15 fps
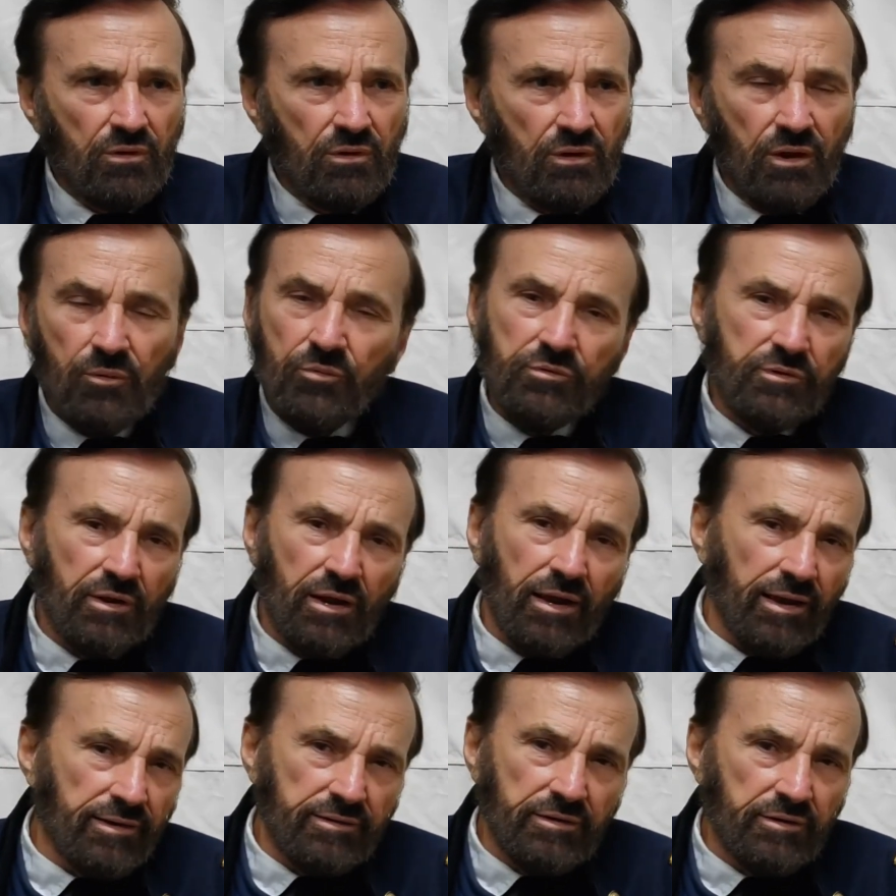everything I
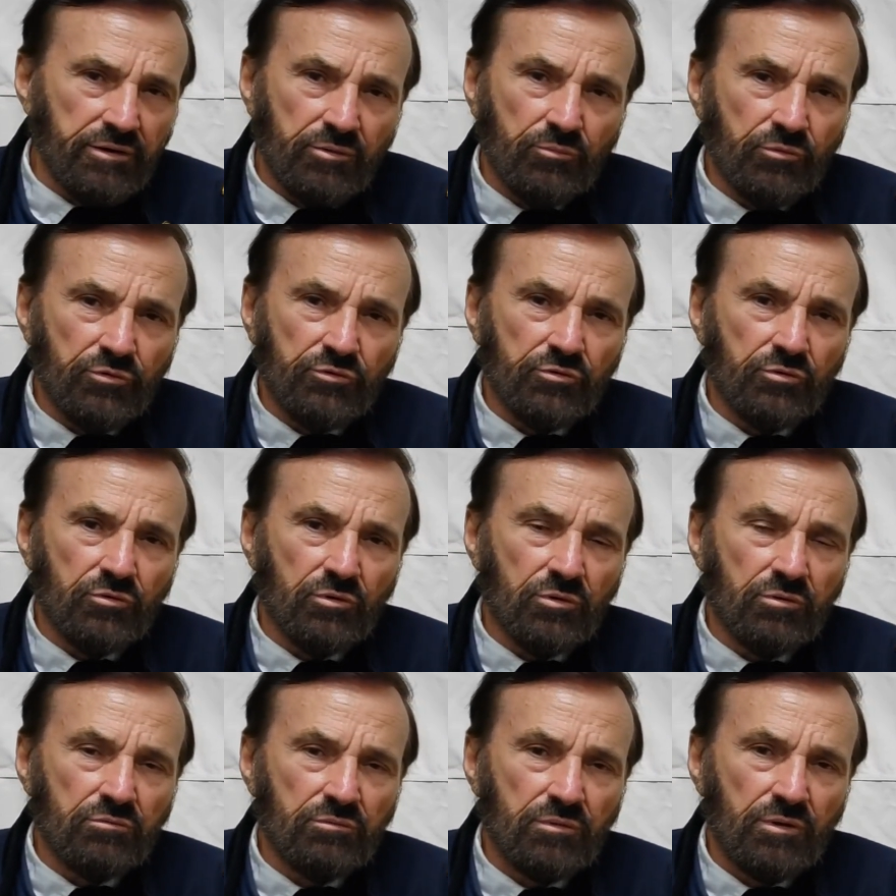did in Missouri,
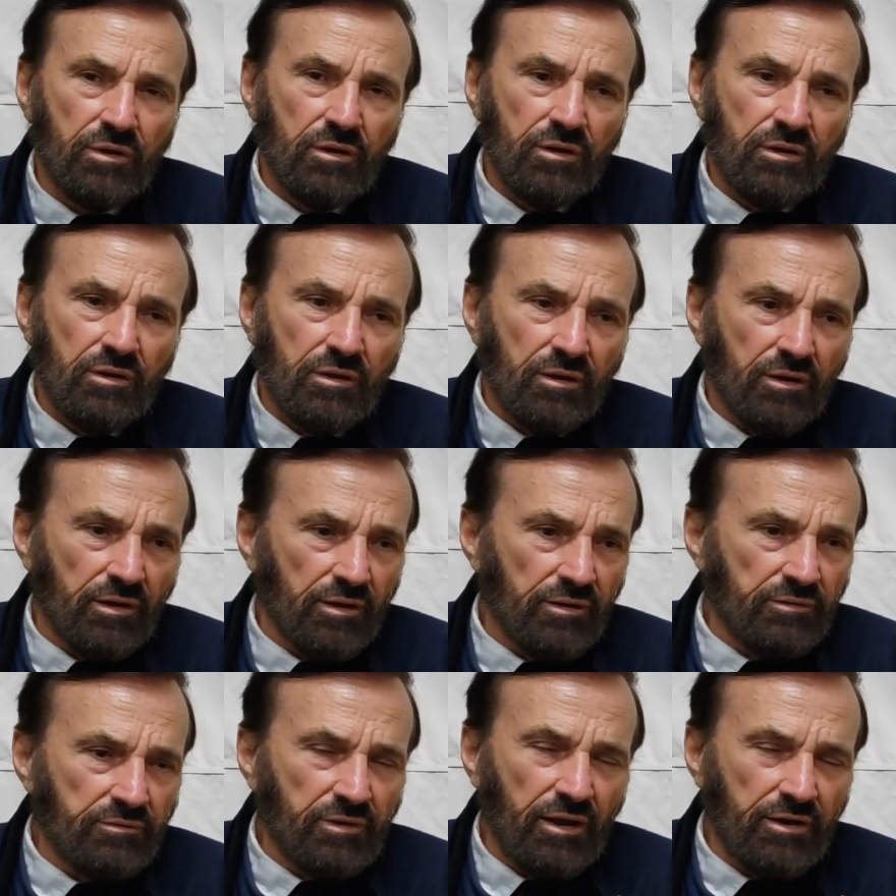
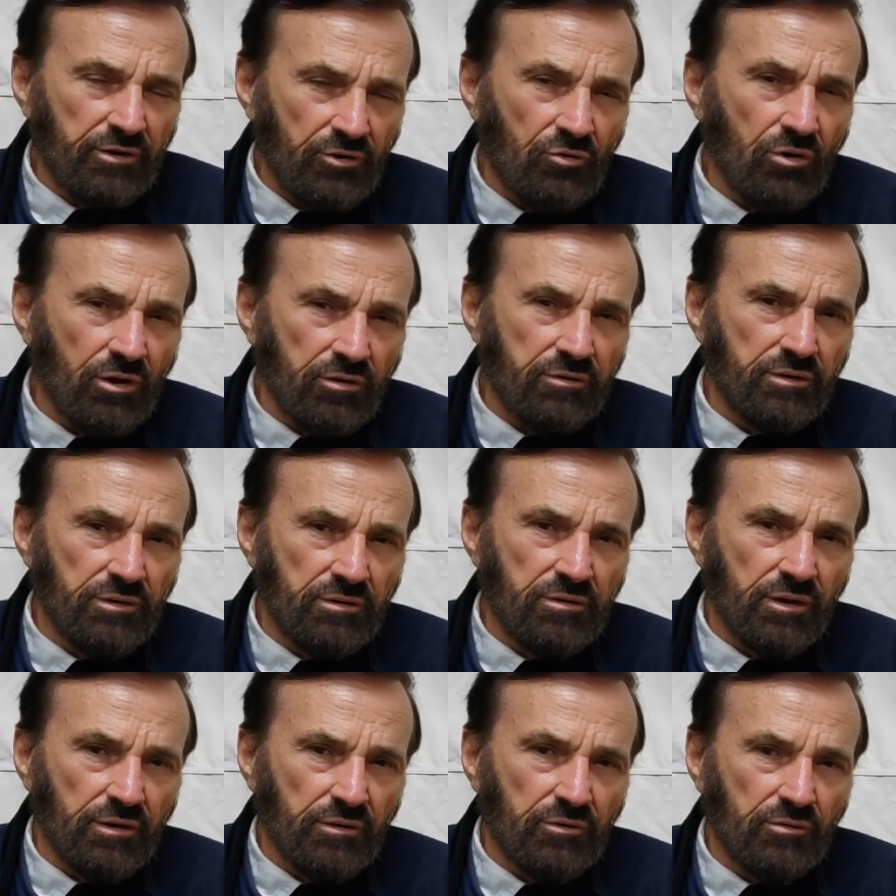not in great
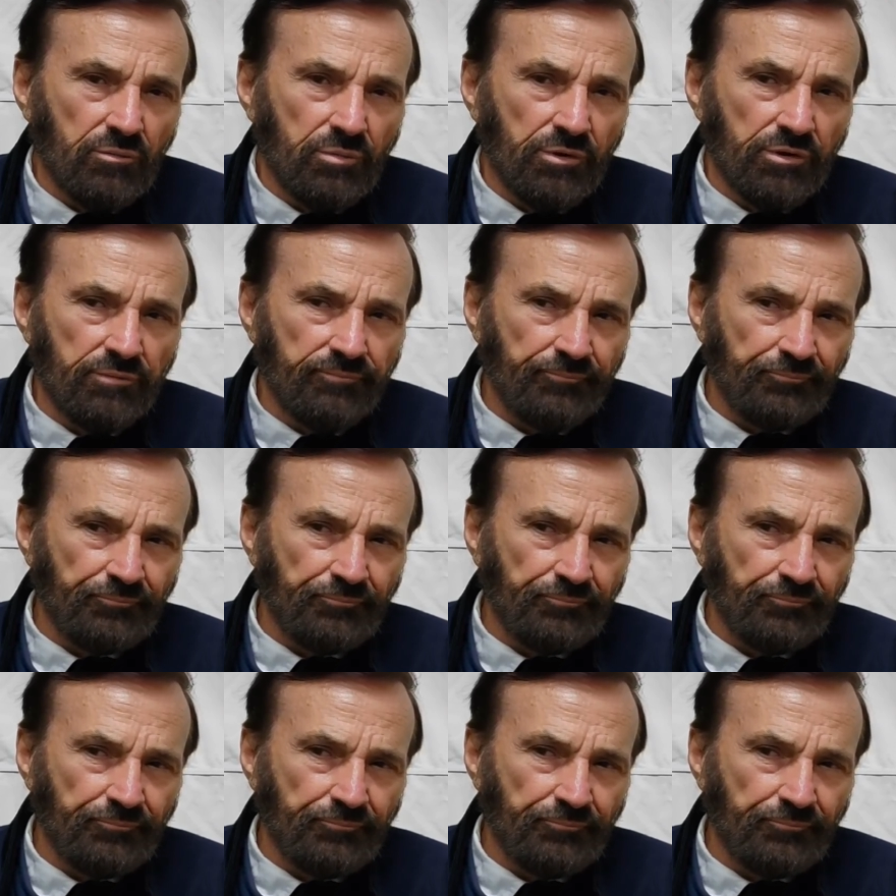detail, but